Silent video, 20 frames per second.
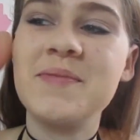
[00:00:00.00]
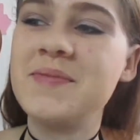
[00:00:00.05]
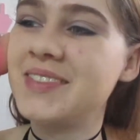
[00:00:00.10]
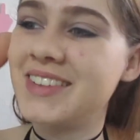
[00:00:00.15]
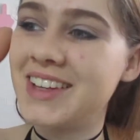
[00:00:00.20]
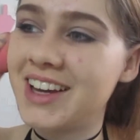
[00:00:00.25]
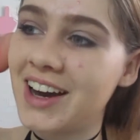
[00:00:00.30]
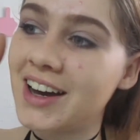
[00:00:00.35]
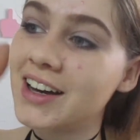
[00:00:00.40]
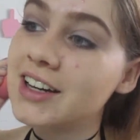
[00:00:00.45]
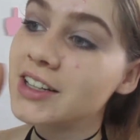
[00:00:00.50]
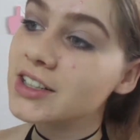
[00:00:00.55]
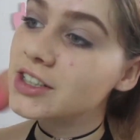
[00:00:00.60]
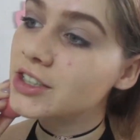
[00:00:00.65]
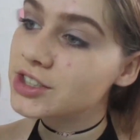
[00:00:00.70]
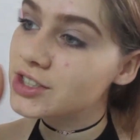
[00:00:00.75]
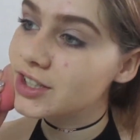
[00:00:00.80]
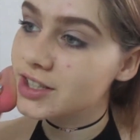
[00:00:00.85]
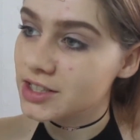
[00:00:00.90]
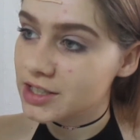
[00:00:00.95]
Yeah,
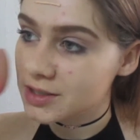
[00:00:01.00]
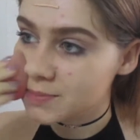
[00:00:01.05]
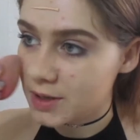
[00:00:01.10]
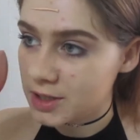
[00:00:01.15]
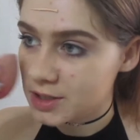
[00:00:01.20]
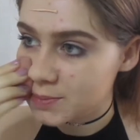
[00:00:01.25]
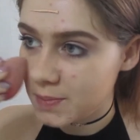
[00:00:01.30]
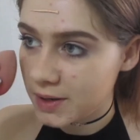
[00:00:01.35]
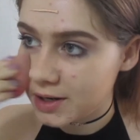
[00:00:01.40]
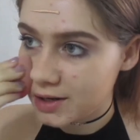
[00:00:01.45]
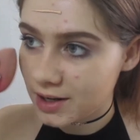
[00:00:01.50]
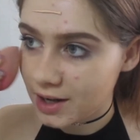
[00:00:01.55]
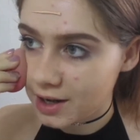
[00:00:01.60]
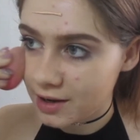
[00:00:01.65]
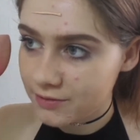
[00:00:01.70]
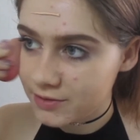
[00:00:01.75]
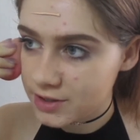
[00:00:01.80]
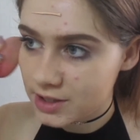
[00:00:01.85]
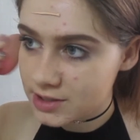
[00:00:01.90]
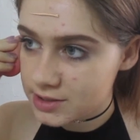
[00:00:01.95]
so this is much better
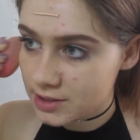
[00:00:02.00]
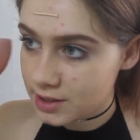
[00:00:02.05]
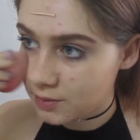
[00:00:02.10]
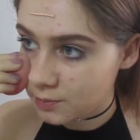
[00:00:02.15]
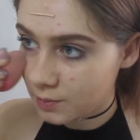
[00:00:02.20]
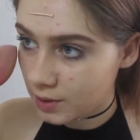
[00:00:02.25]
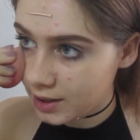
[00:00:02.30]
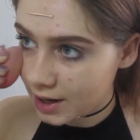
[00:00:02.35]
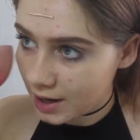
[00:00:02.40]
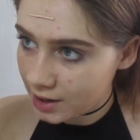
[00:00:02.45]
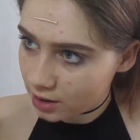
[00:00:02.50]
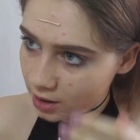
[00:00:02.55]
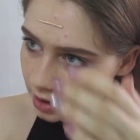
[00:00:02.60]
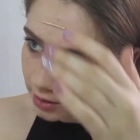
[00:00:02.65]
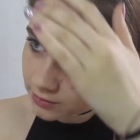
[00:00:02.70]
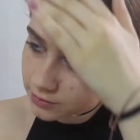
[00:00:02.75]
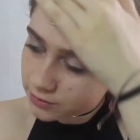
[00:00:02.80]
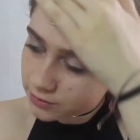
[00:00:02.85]
coverage than what I got